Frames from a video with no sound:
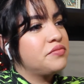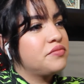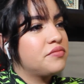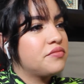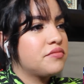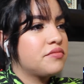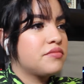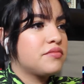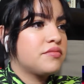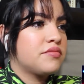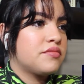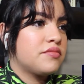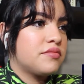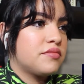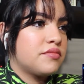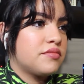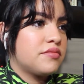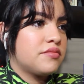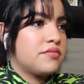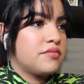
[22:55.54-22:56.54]

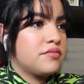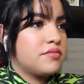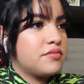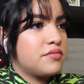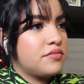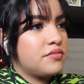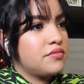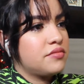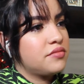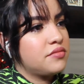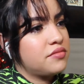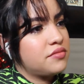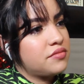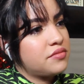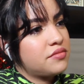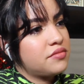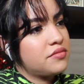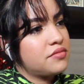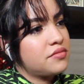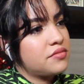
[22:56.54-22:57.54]

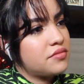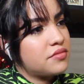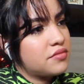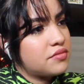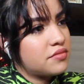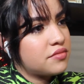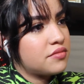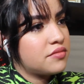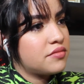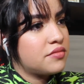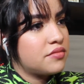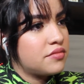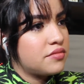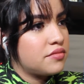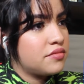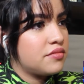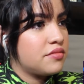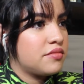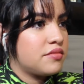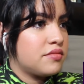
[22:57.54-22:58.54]

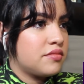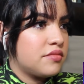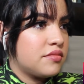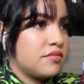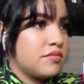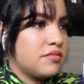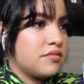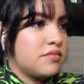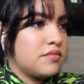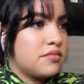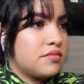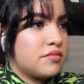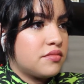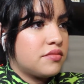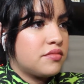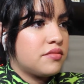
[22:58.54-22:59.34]
(no one is talking)